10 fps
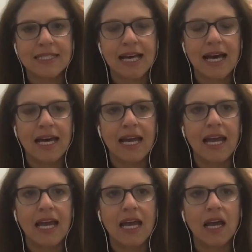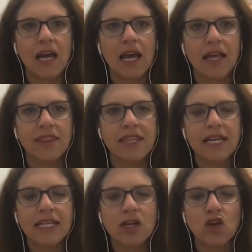that I think
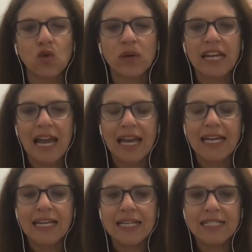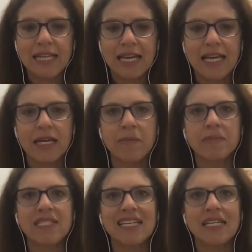creating
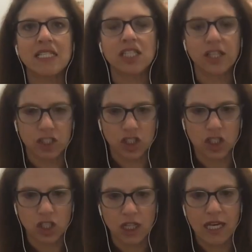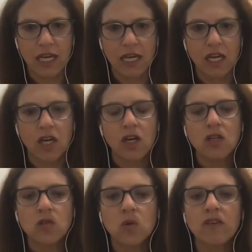teams intentionally,
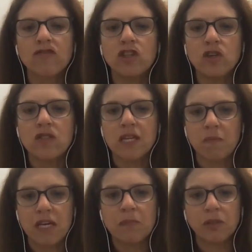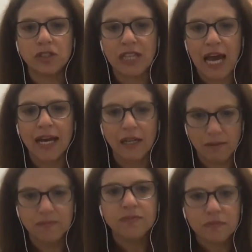sort of using people data,
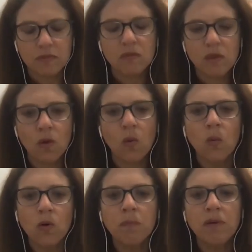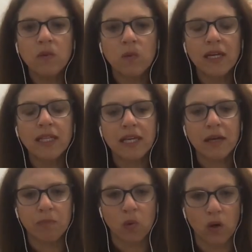will be really
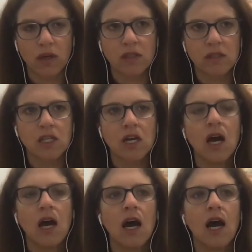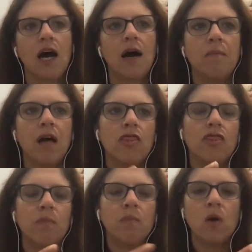important.
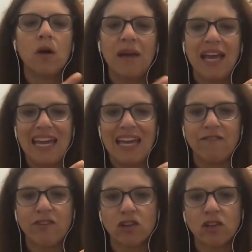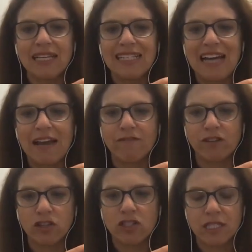The more behaviorally
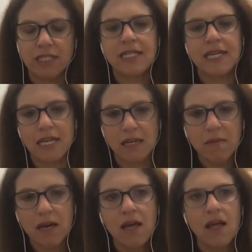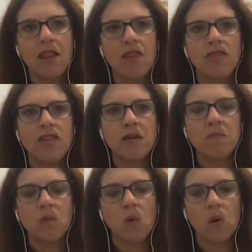diverse a team, the
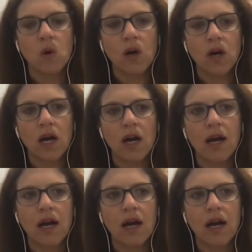more